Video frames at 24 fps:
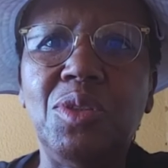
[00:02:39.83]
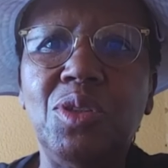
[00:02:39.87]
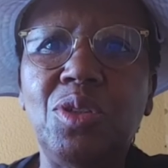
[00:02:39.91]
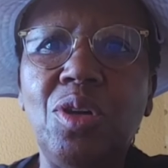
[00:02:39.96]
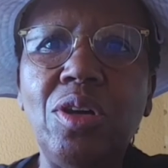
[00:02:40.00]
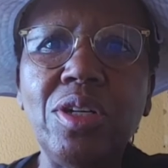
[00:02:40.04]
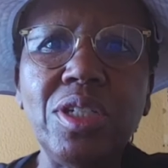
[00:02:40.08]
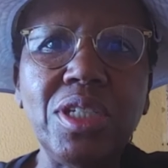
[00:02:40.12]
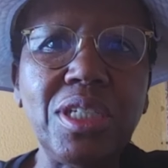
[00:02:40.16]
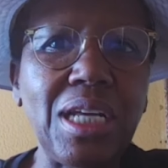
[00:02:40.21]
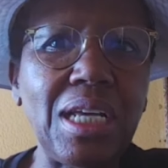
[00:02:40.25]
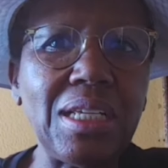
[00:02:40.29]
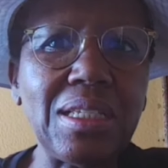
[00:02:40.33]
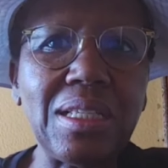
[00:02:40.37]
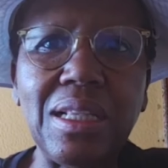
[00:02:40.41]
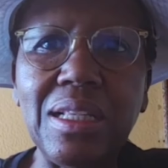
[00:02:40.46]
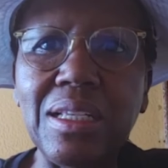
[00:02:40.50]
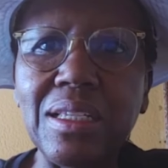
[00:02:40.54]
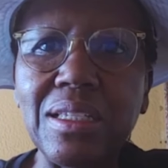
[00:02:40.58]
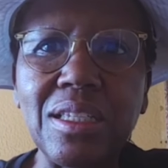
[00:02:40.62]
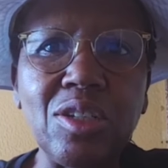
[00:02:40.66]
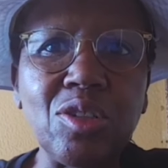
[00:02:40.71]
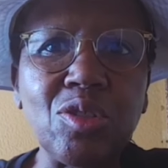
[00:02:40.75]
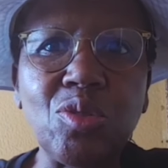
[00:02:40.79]
Don't just
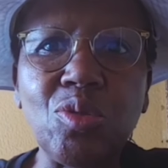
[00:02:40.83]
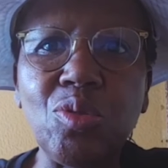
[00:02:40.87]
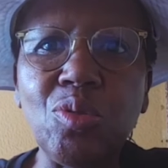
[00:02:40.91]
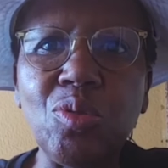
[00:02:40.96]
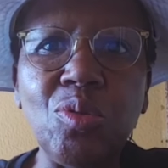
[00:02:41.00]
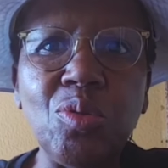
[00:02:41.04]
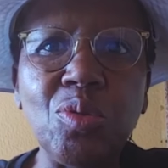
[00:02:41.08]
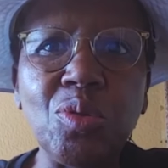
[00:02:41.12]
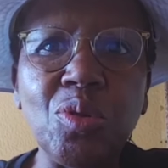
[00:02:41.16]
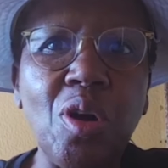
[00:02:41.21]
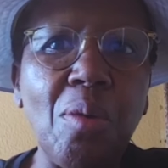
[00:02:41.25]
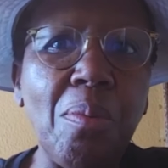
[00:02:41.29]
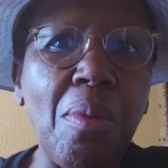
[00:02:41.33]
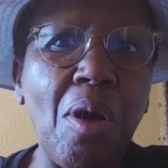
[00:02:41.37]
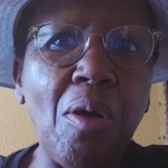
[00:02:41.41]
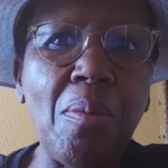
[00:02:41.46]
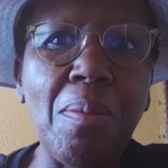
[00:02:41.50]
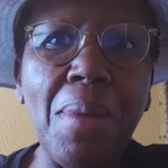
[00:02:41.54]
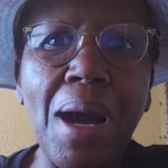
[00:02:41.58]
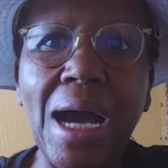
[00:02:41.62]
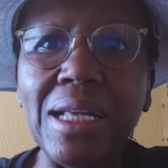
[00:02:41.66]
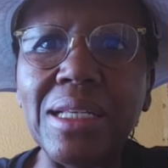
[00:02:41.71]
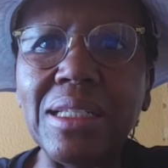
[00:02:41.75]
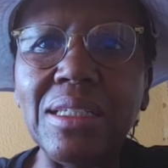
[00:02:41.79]
listen to Noba
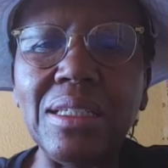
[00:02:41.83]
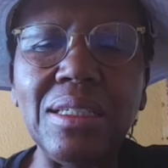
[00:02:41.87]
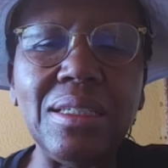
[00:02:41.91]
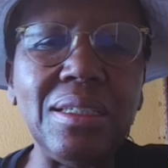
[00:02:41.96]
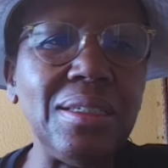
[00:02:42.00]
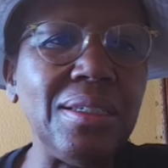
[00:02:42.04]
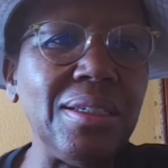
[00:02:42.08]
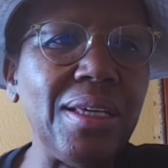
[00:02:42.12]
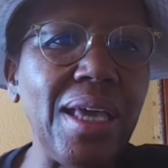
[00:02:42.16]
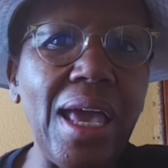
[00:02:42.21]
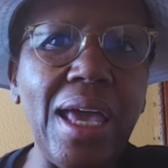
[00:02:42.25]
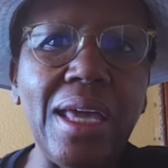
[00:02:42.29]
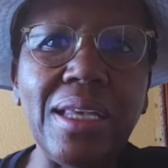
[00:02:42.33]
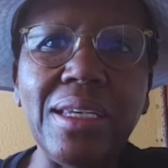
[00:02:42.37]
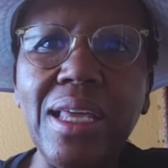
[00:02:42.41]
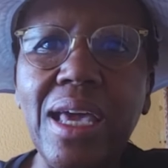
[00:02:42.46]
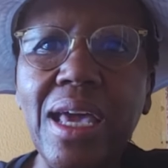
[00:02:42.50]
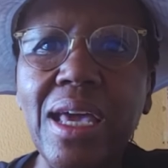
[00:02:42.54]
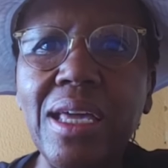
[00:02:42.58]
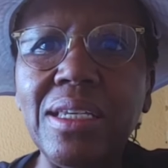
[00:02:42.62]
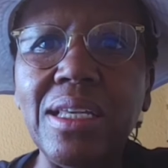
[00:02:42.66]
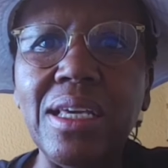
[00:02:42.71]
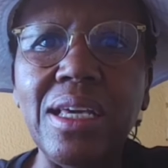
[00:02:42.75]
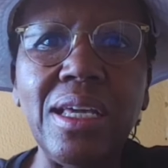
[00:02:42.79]
Obani
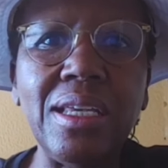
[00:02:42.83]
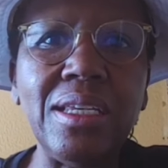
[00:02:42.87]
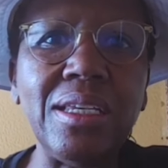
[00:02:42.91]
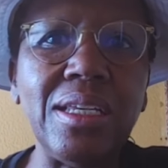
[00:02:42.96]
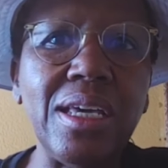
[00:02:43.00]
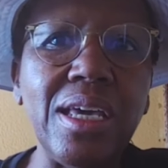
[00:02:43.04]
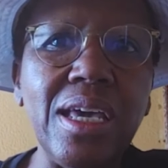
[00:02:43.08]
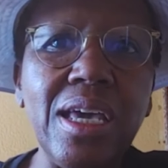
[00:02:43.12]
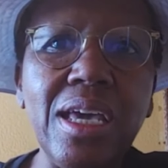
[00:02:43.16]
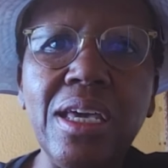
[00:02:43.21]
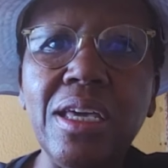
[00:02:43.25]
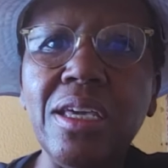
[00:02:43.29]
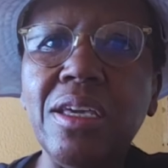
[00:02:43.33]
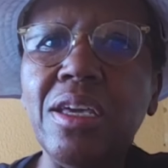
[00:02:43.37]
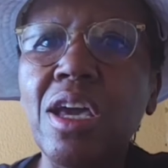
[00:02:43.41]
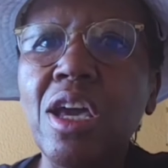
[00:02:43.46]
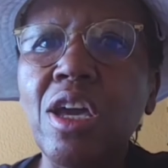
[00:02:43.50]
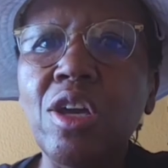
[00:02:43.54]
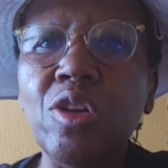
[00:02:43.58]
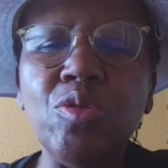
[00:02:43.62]
and hey,